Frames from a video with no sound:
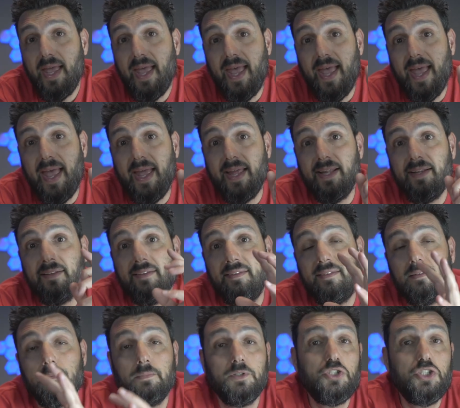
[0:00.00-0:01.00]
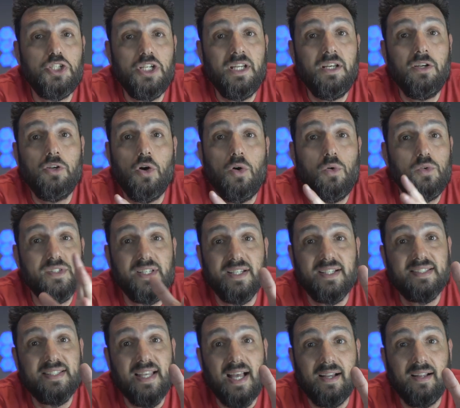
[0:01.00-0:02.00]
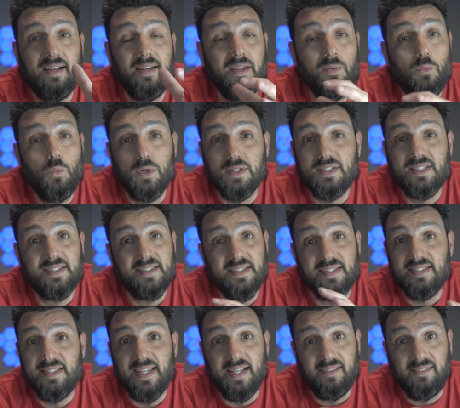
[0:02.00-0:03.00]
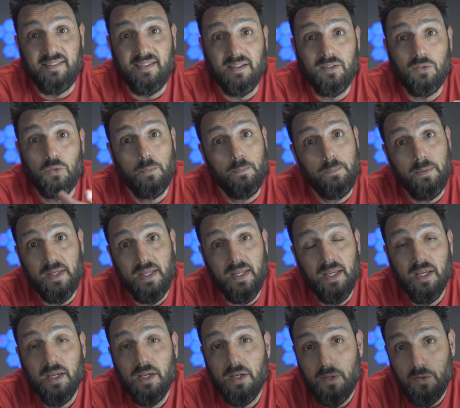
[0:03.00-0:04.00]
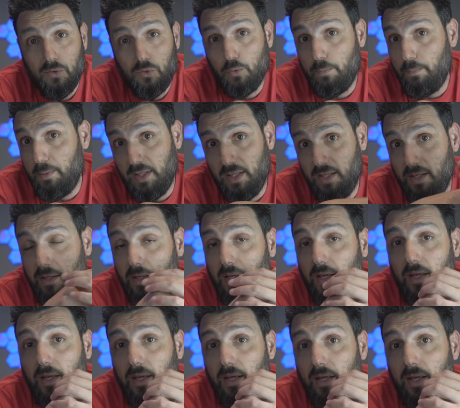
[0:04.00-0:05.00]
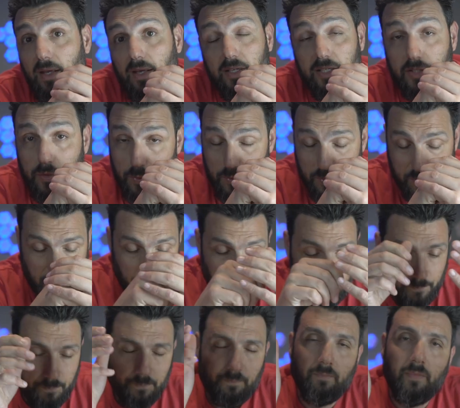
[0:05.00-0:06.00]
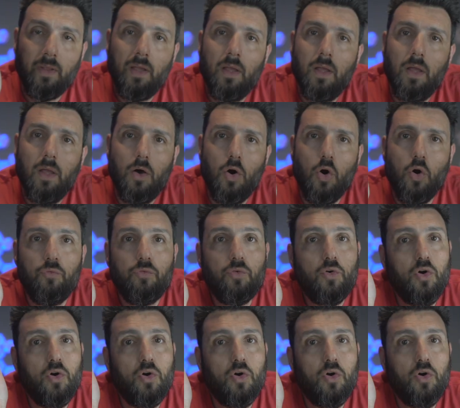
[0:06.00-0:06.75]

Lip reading: and the machine knows exactly what's the setting to be used. Of